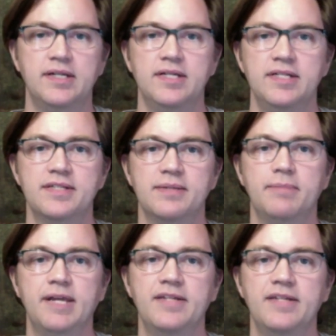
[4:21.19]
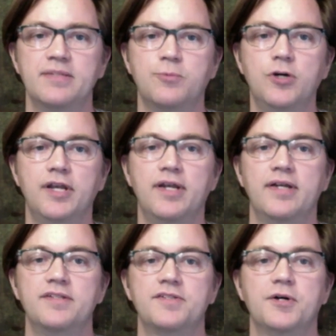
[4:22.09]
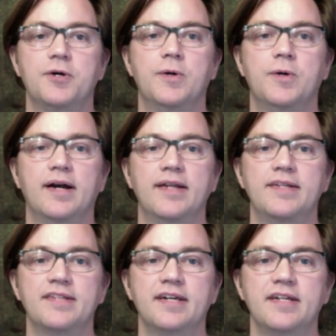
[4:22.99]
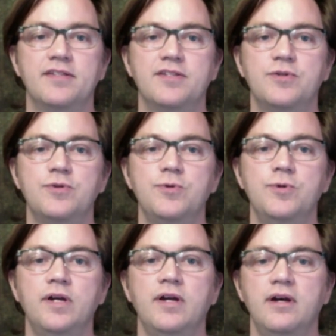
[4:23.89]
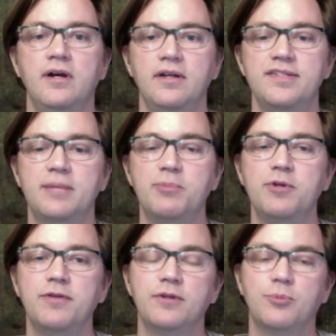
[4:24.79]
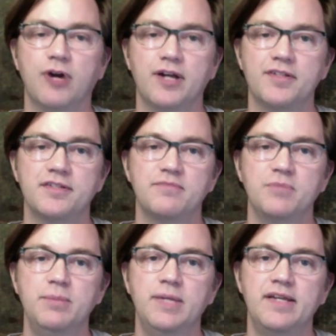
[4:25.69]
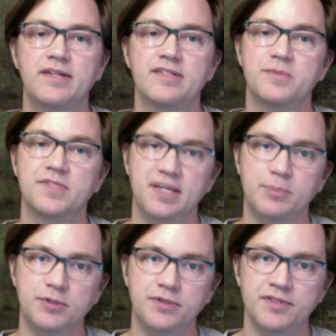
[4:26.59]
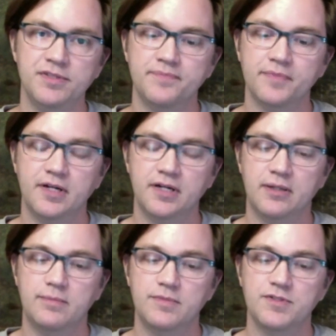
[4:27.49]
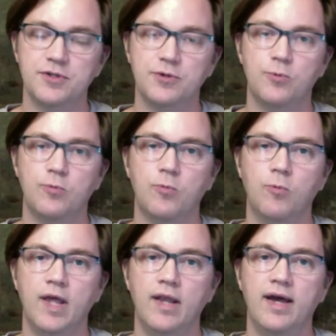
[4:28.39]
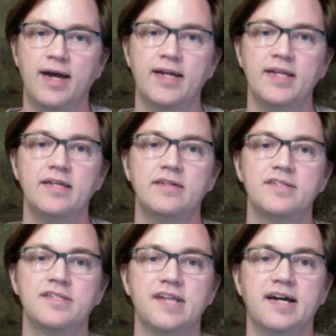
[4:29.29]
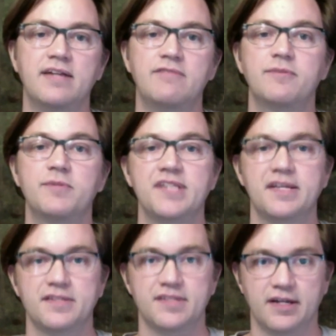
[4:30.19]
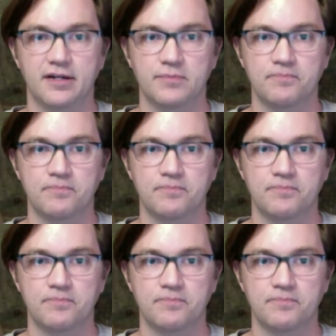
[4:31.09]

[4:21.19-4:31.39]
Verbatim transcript: so I'm painting some wood. So I decided to step you through the process of me making some samples. Um, so when I get a design from the set designer,